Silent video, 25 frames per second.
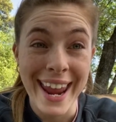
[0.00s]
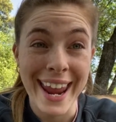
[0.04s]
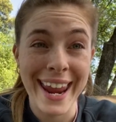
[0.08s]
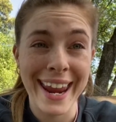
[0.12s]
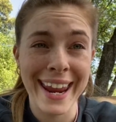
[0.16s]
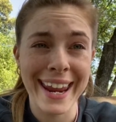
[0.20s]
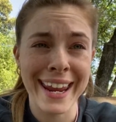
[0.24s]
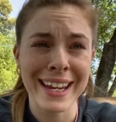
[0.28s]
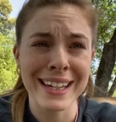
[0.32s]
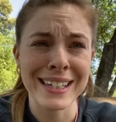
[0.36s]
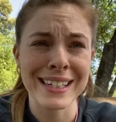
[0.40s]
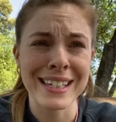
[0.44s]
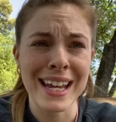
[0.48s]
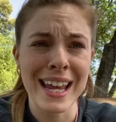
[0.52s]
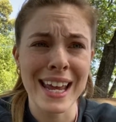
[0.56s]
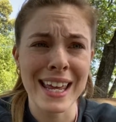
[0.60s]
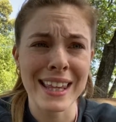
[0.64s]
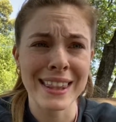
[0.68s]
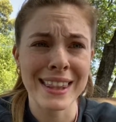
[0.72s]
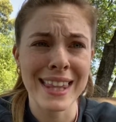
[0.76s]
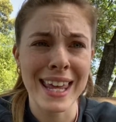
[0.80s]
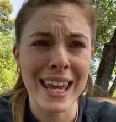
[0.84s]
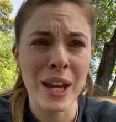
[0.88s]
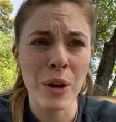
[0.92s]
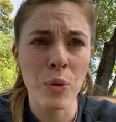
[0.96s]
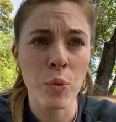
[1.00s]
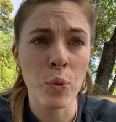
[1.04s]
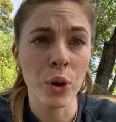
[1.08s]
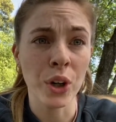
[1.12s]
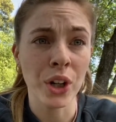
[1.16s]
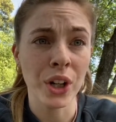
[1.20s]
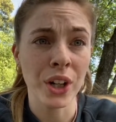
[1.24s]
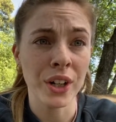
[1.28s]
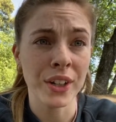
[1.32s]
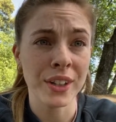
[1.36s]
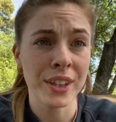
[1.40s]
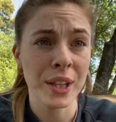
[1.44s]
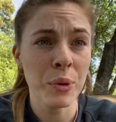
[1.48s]
and they
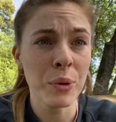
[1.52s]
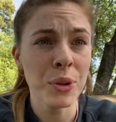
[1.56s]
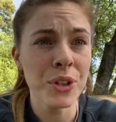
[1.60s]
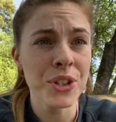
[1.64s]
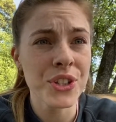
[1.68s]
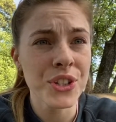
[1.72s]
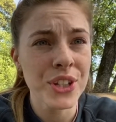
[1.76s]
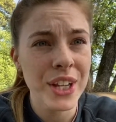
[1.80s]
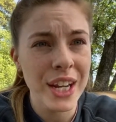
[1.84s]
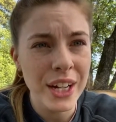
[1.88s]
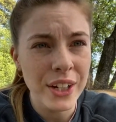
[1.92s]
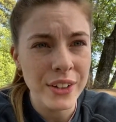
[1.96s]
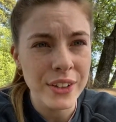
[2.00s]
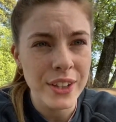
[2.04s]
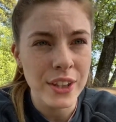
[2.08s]
were scared